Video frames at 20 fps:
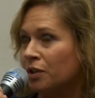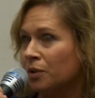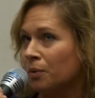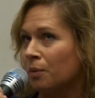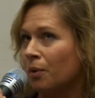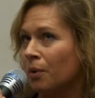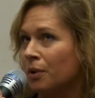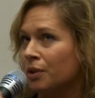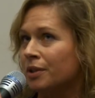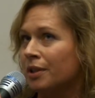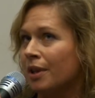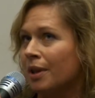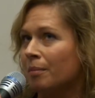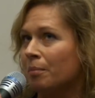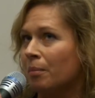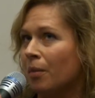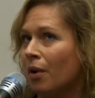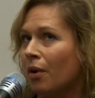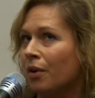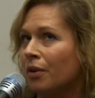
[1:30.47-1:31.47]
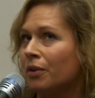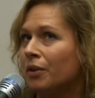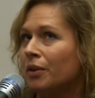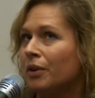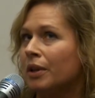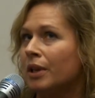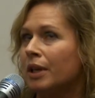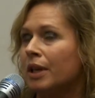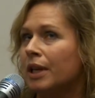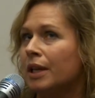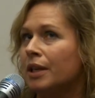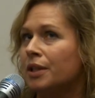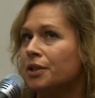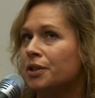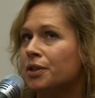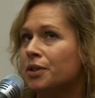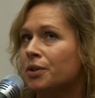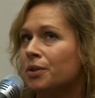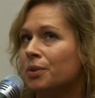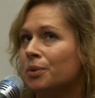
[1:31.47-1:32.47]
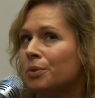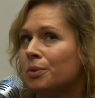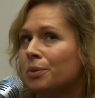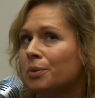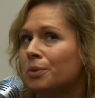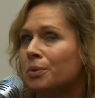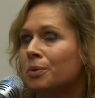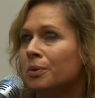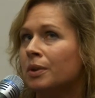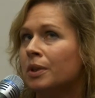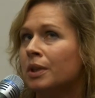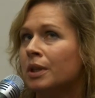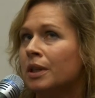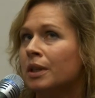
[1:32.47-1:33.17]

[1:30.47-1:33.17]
towards that model is to